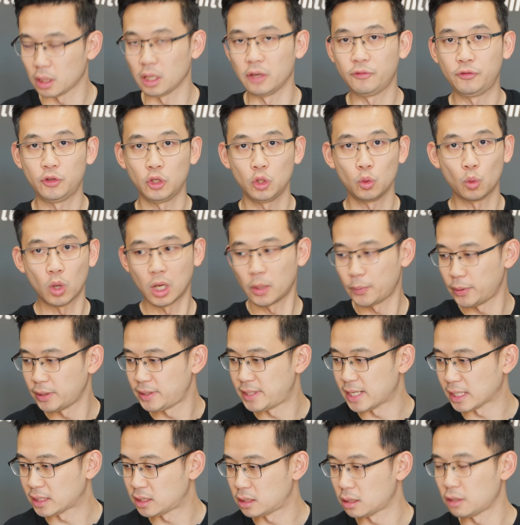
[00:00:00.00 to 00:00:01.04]
if you want a
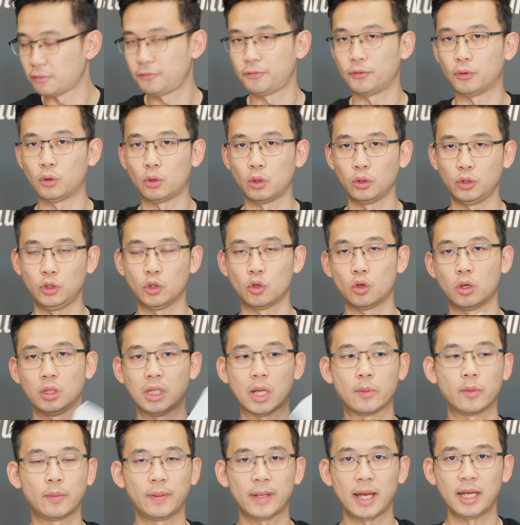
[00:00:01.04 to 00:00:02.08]
protector for your
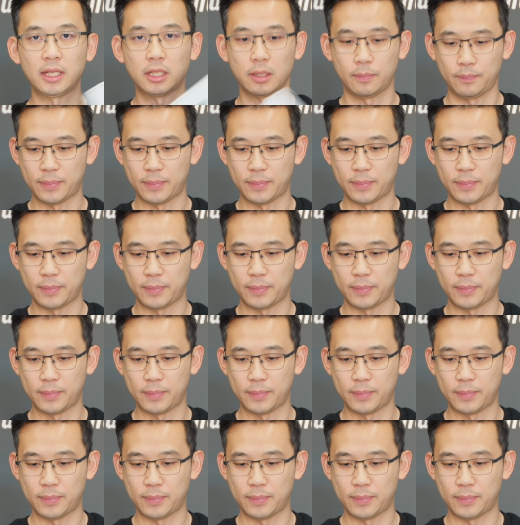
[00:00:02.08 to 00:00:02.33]
number plate,